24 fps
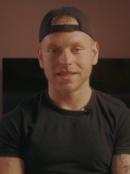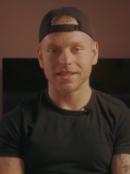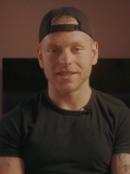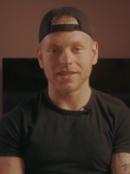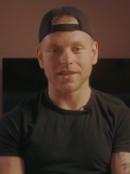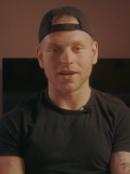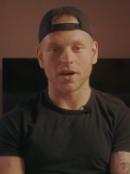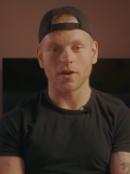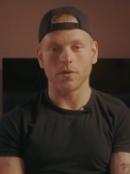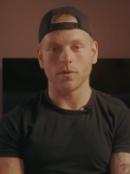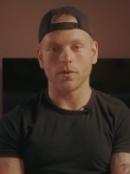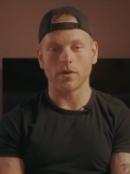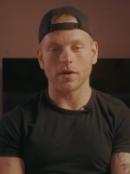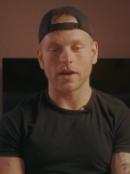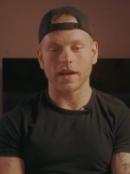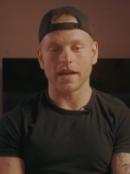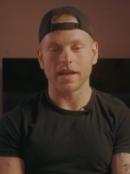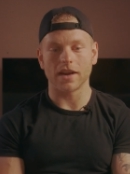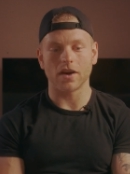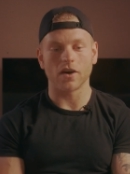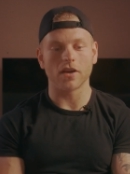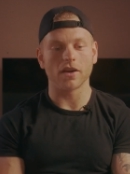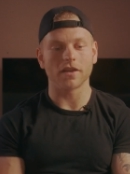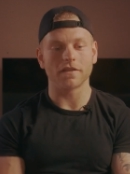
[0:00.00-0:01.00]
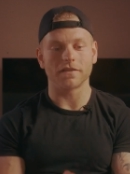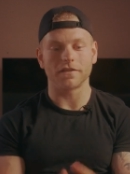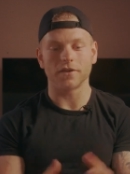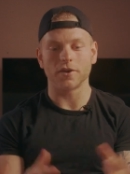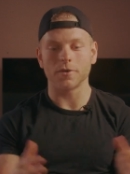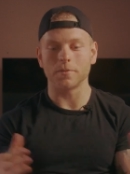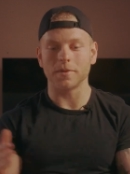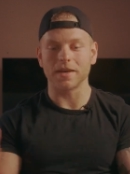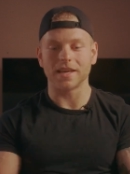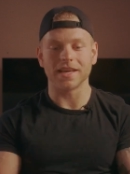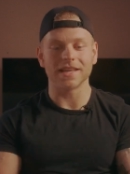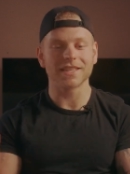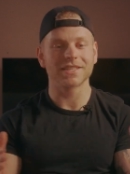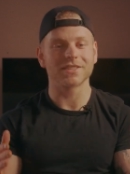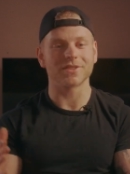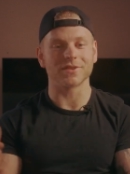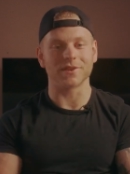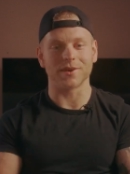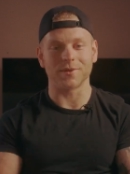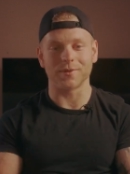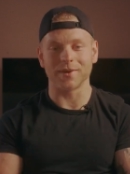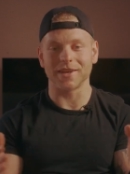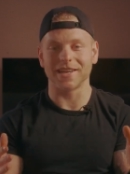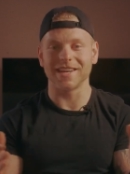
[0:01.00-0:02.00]
in all of human
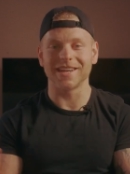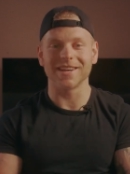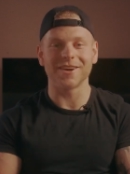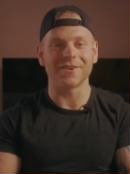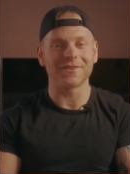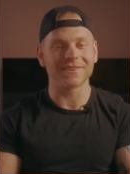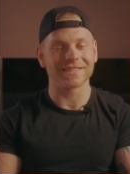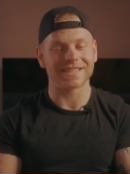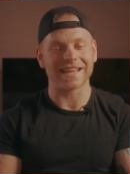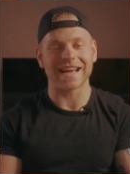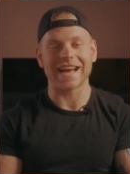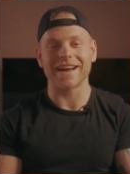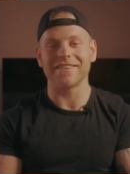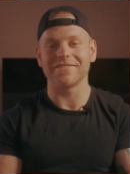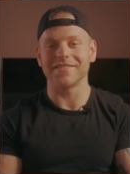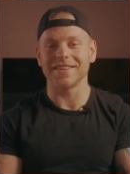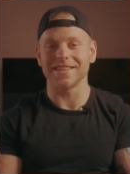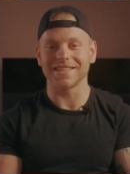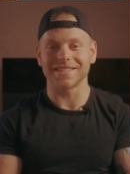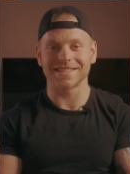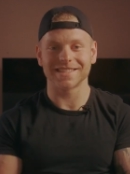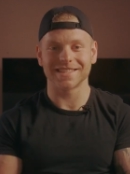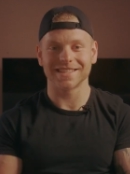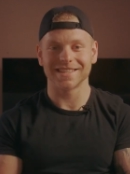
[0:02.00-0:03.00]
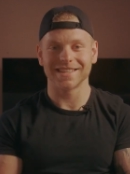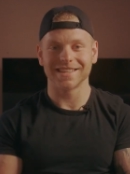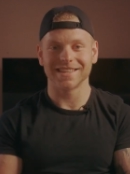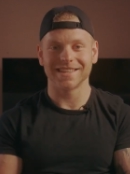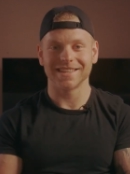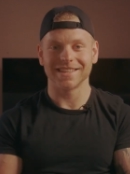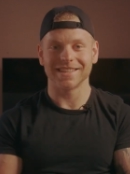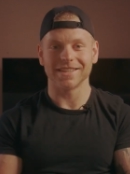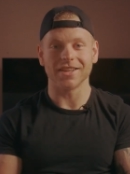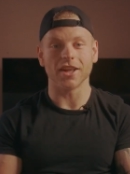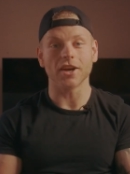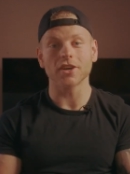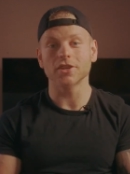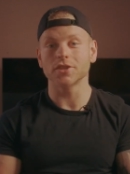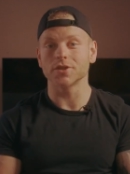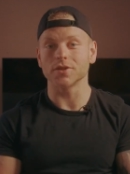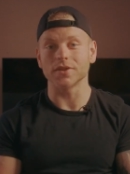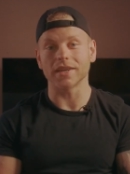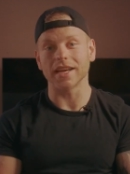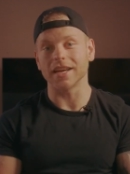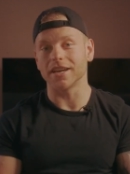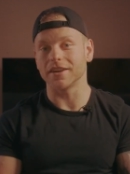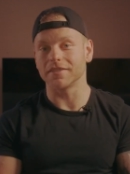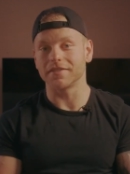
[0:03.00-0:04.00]
history, we didn't always have this
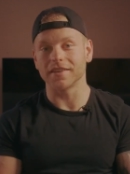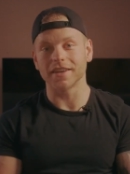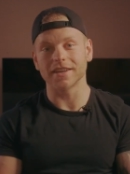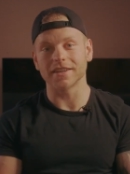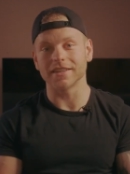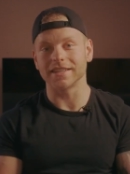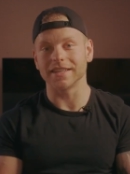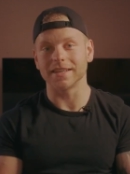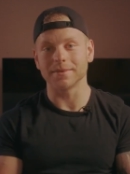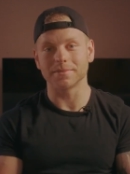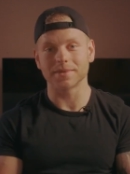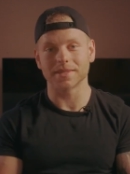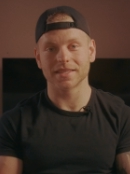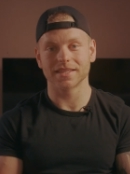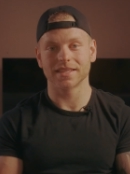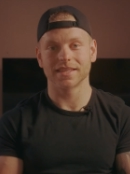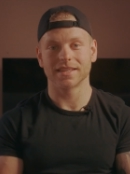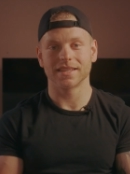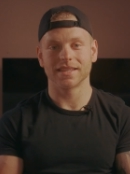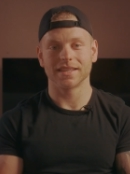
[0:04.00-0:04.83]
luxury at our fingertips.